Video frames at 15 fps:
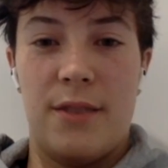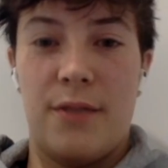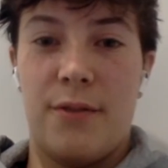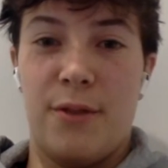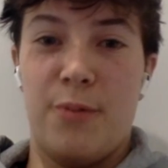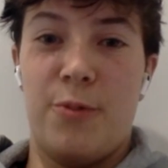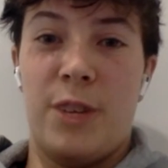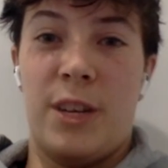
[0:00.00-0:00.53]

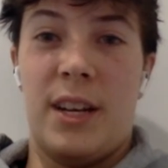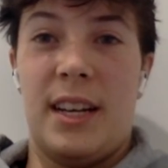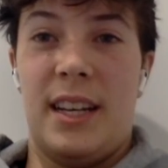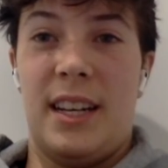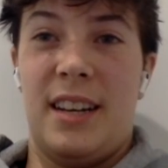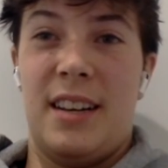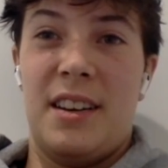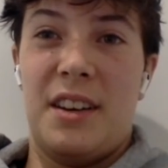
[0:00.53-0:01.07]
from what
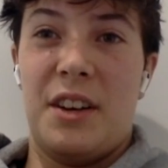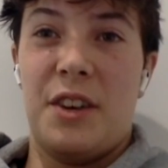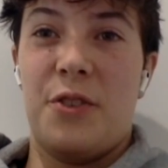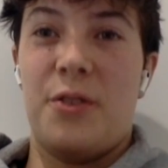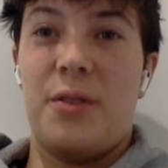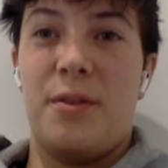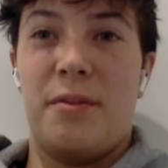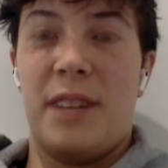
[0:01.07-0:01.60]
I
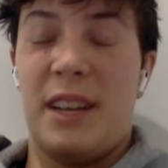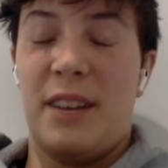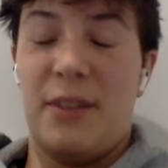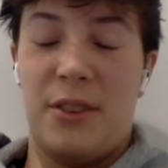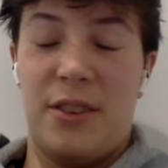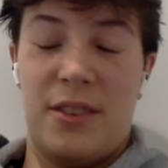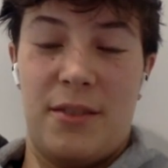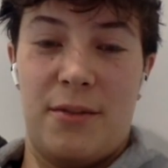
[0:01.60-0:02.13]
know, I
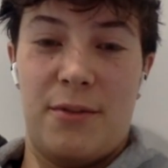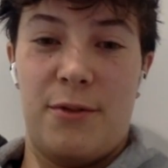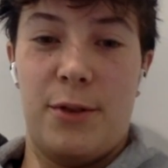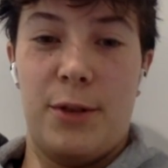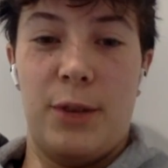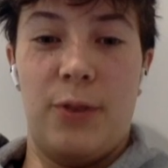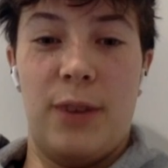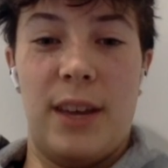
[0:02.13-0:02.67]
haven't
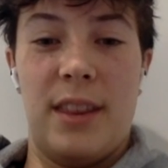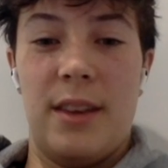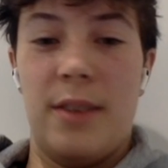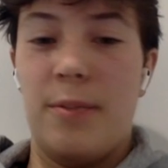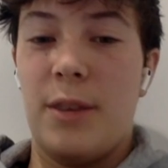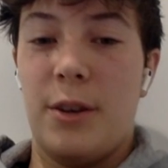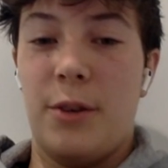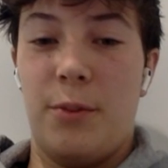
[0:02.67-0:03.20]
fully read
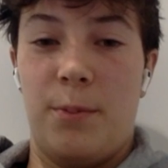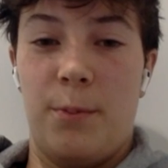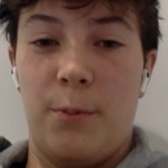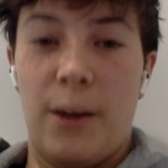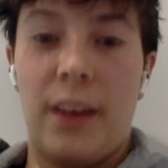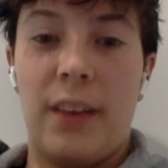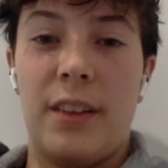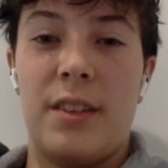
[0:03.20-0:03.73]
them. They're
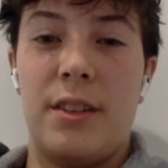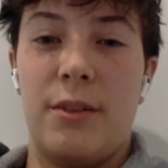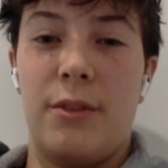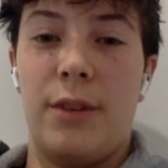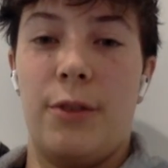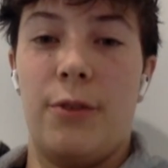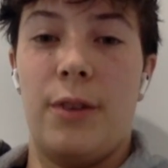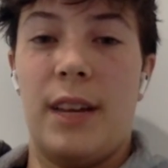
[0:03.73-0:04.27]

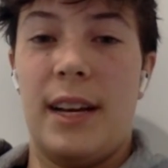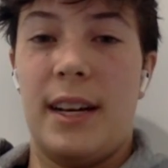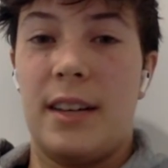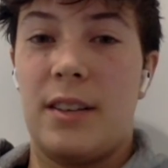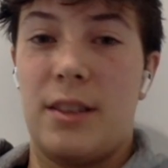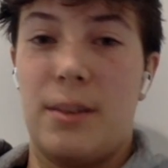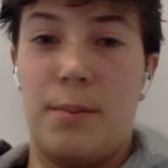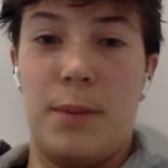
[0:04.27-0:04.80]
relatively
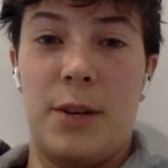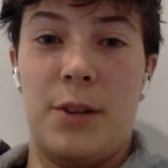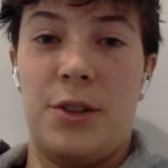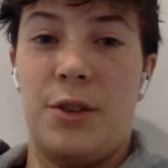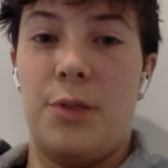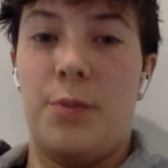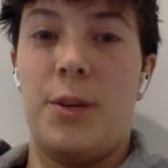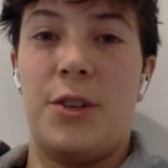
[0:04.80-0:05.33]
relaxed compared
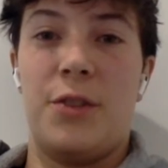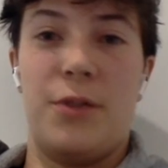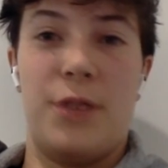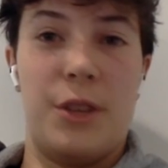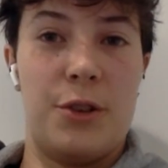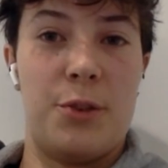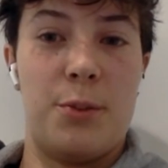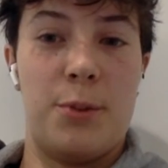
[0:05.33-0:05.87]
to a bunch of
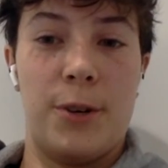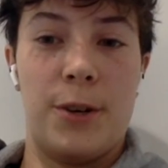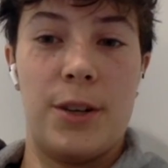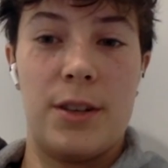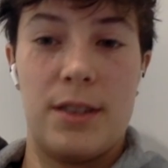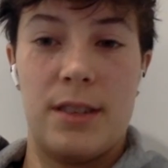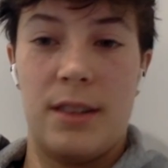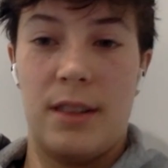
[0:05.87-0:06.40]
other sports,
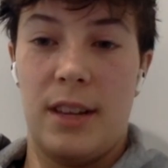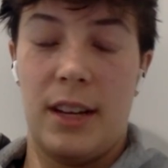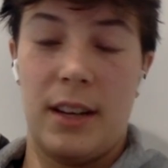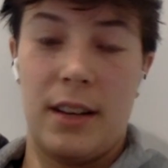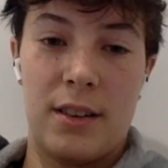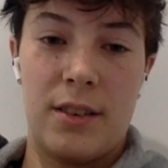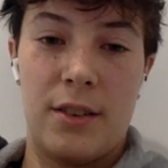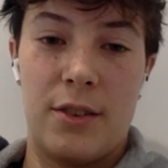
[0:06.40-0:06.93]

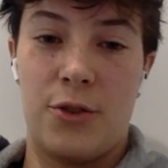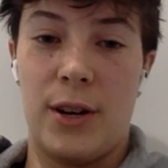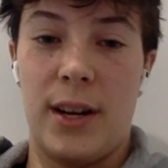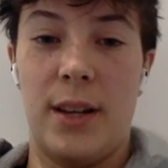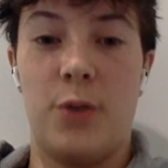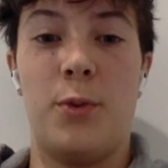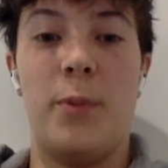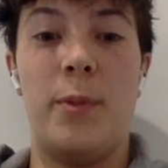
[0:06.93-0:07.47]
like
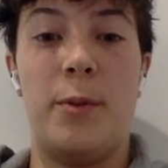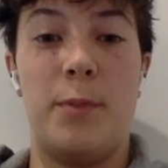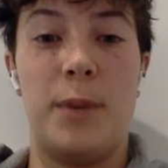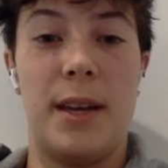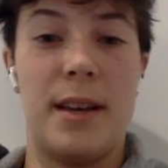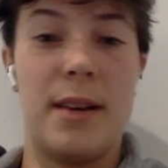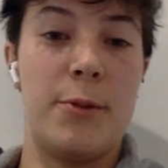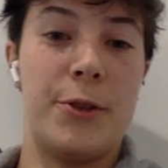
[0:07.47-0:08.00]
trans women
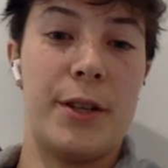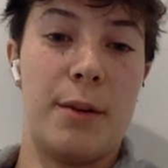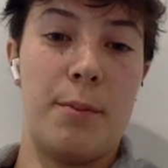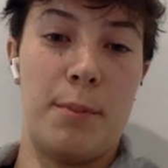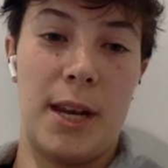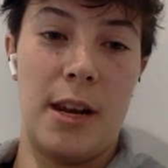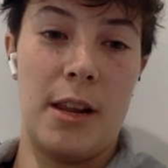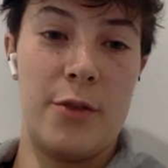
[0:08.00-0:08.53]
being able to
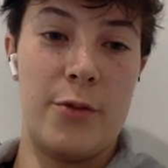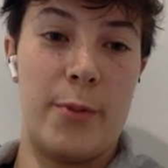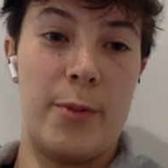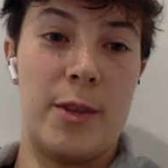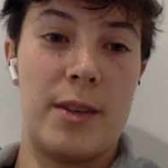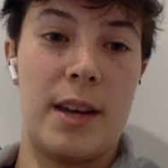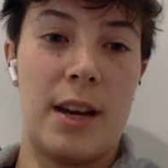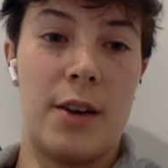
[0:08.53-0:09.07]
compete in the
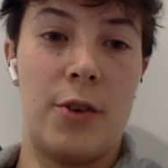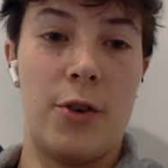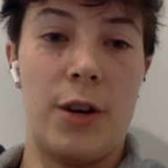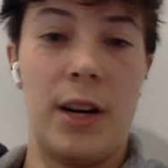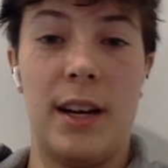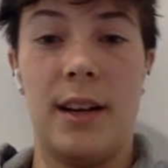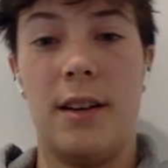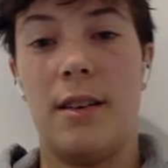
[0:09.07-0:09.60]
women's
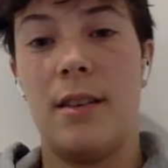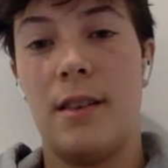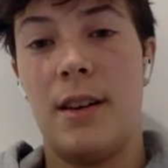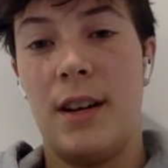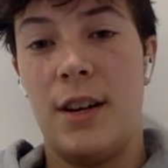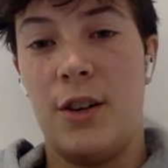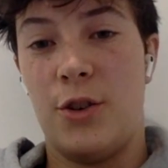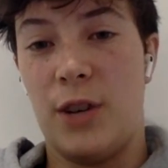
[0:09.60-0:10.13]
category and
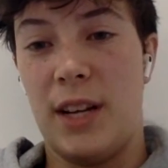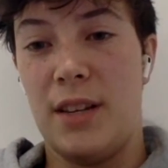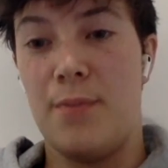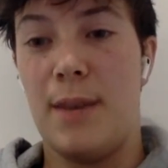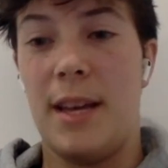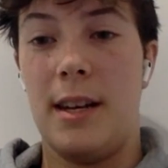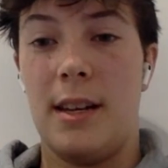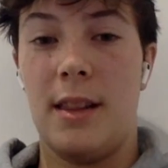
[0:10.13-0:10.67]
trans
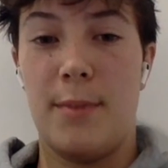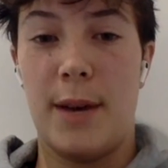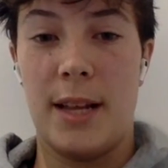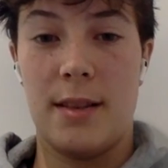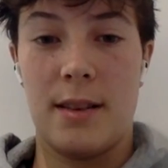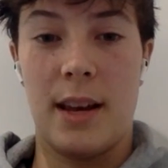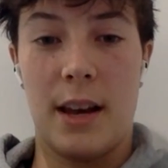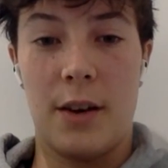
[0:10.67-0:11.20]
men in the
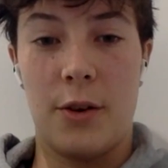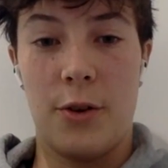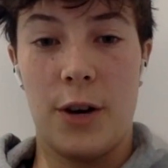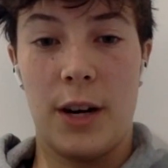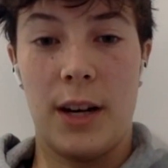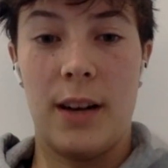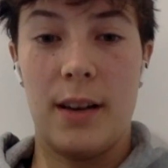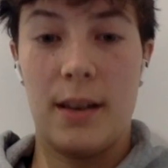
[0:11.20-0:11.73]
men's
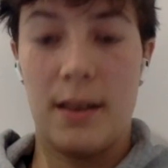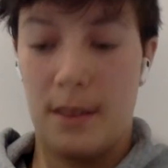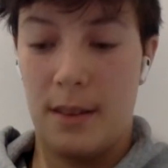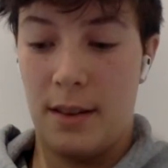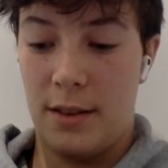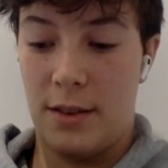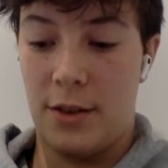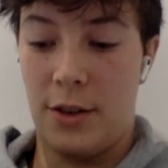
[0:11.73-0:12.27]
category.
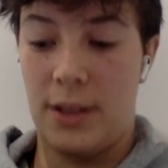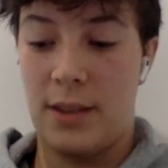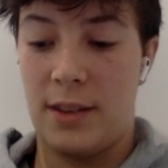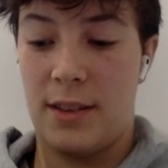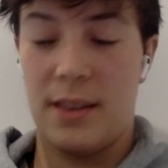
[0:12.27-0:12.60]
So it's,